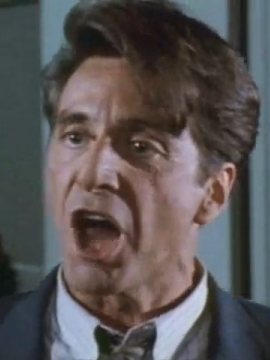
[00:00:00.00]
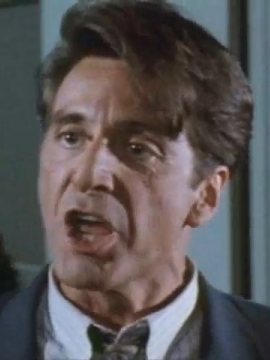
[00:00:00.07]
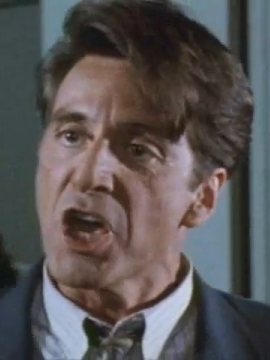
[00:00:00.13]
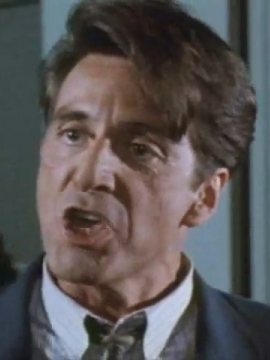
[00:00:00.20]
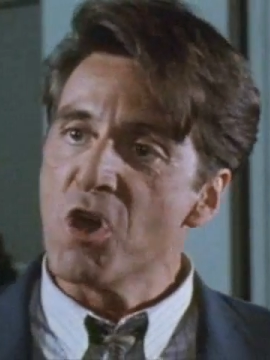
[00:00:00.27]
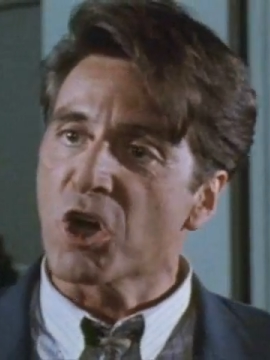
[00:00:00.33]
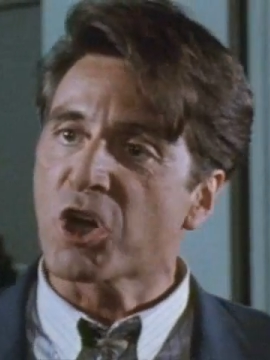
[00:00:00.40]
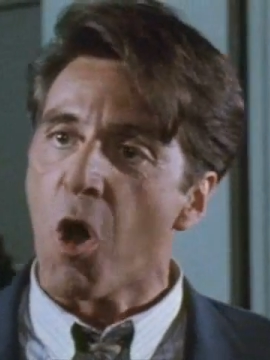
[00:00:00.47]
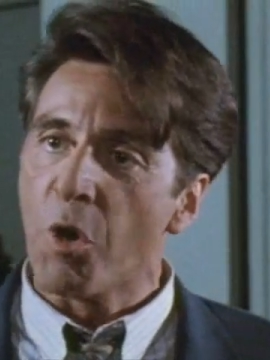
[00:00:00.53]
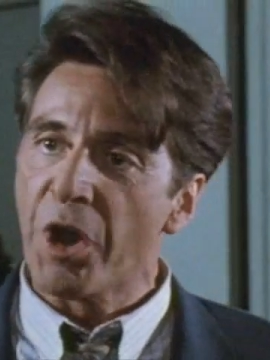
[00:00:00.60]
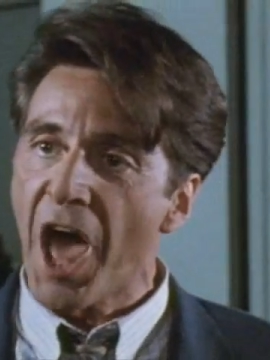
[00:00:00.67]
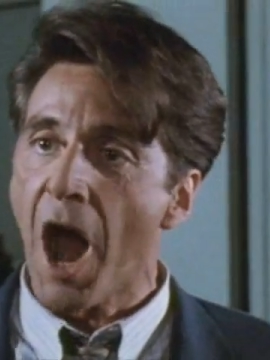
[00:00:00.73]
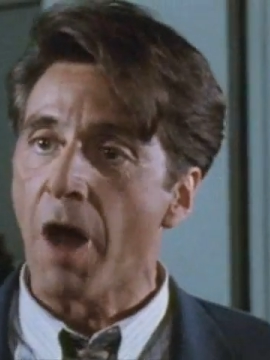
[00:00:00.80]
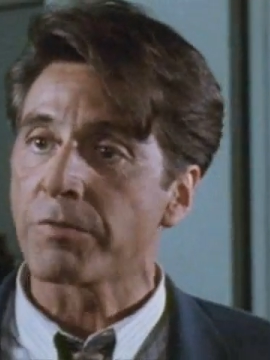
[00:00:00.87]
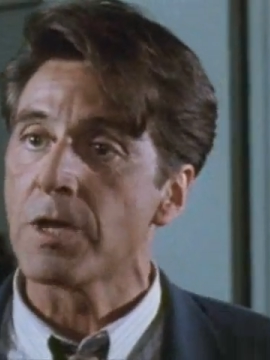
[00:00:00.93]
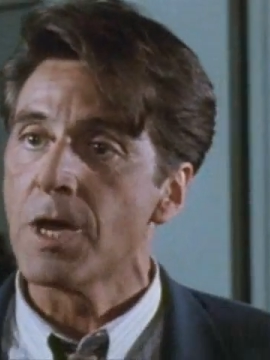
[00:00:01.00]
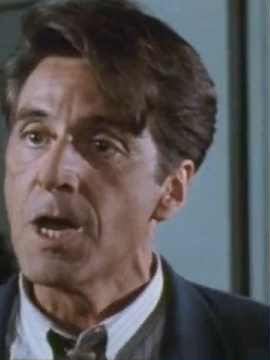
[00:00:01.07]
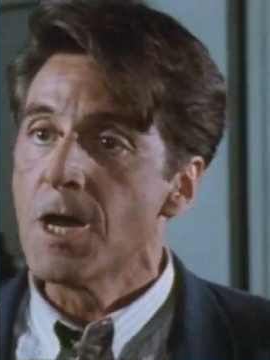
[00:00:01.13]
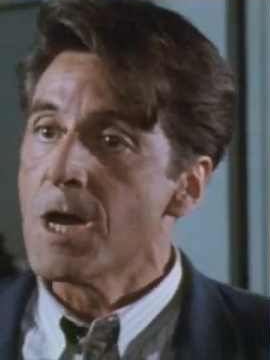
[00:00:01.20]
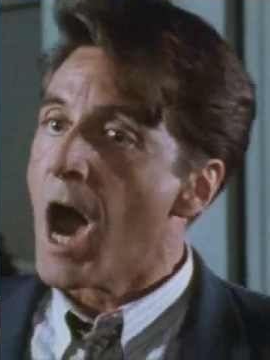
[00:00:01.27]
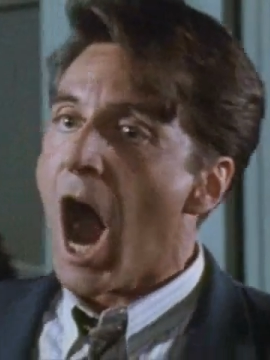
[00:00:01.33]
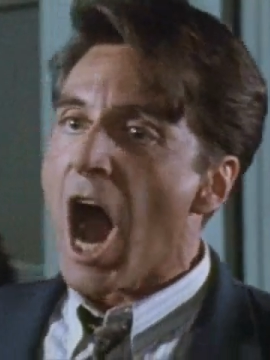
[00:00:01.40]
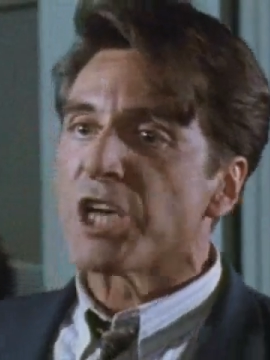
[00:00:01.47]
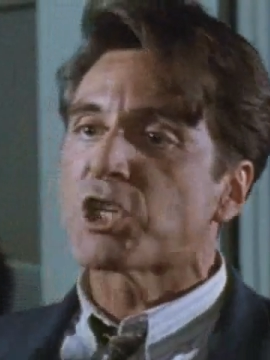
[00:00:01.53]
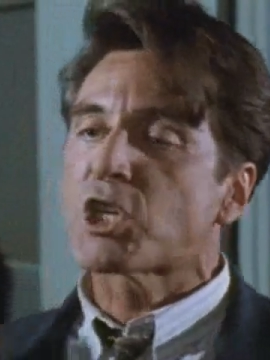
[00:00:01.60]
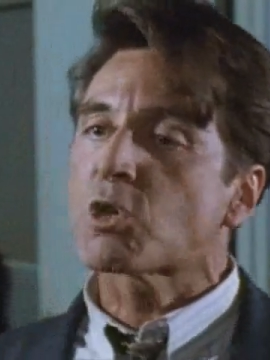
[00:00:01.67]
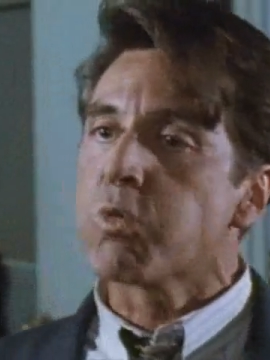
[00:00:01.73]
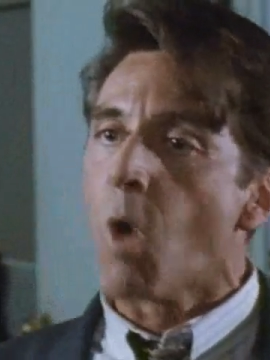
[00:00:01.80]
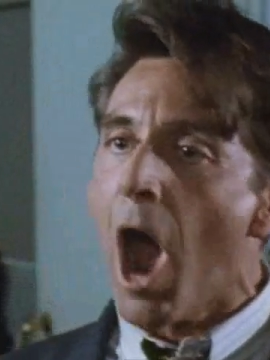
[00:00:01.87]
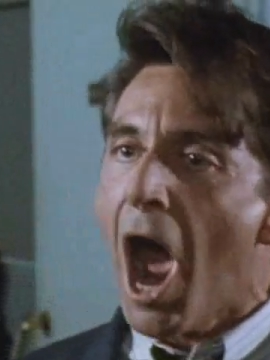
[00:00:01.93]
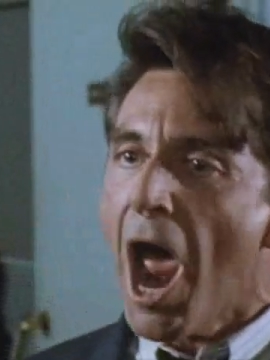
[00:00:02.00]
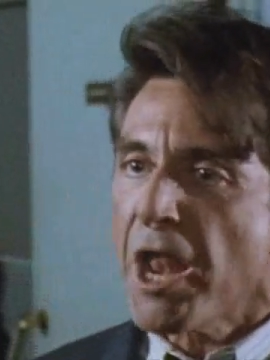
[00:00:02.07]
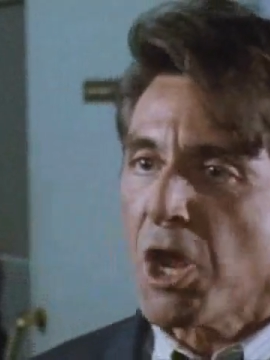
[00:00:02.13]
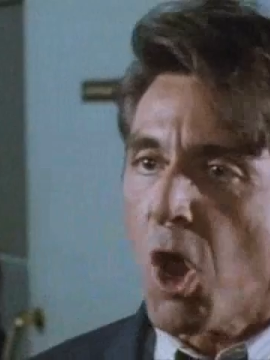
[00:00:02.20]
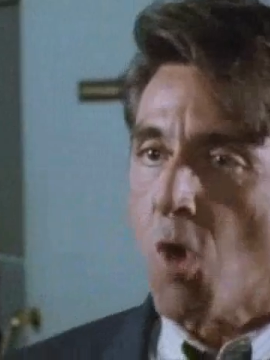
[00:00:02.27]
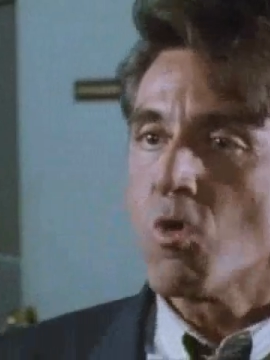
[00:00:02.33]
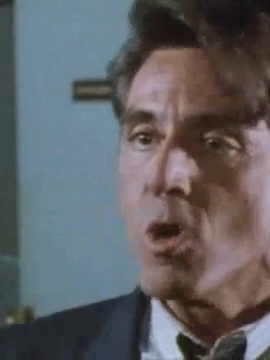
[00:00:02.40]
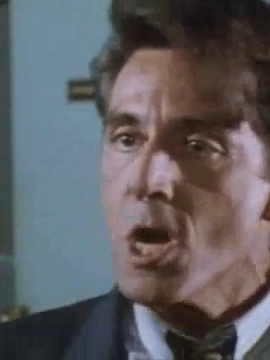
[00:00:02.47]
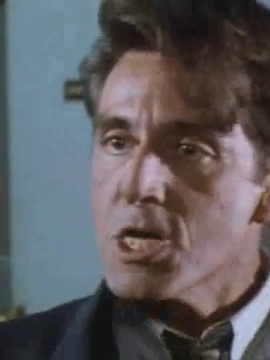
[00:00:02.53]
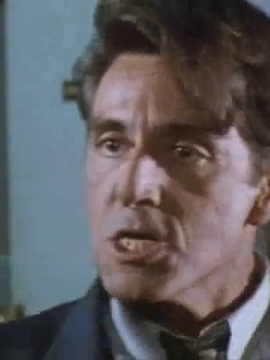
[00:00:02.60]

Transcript: on, you're going out. I swear to you,